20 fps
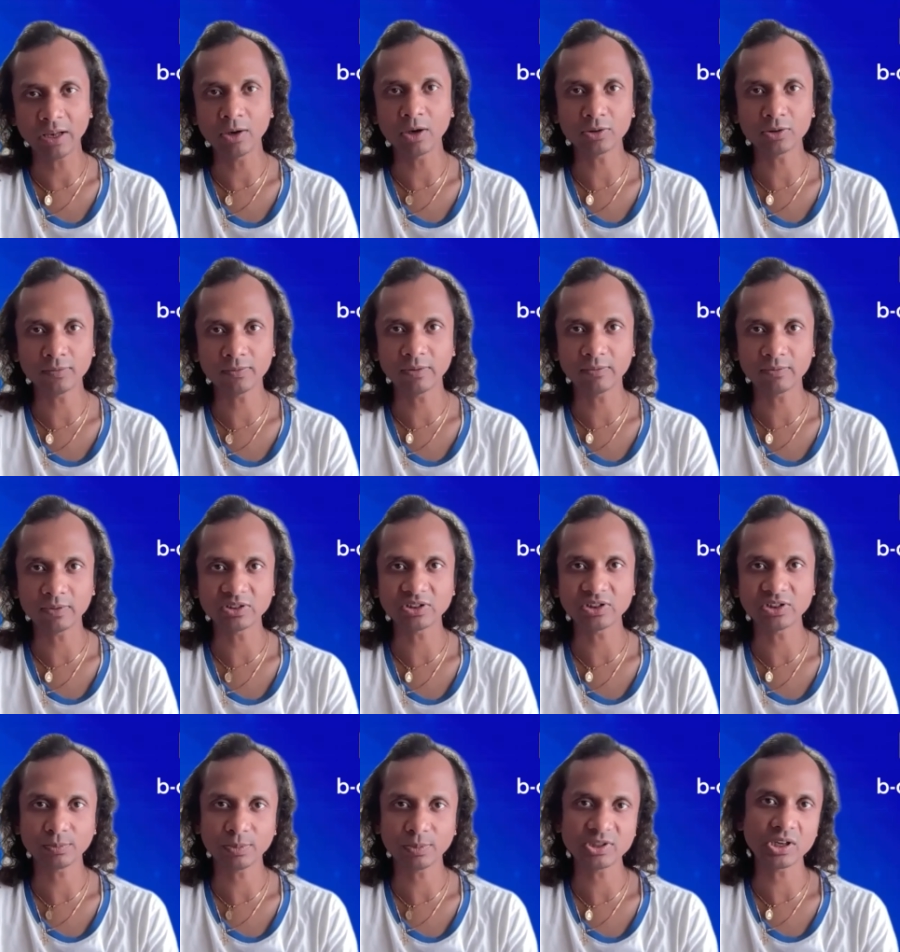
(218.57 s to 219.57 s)
a lot of
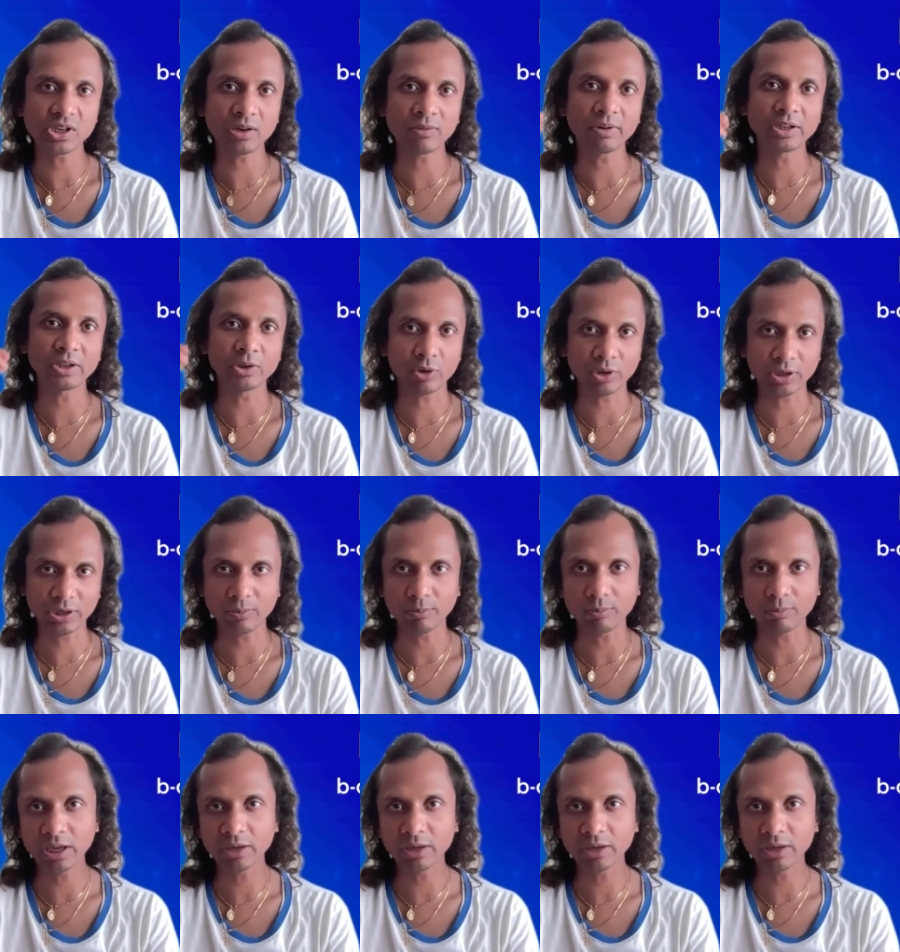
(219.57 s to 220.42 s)
difference especially when you're in a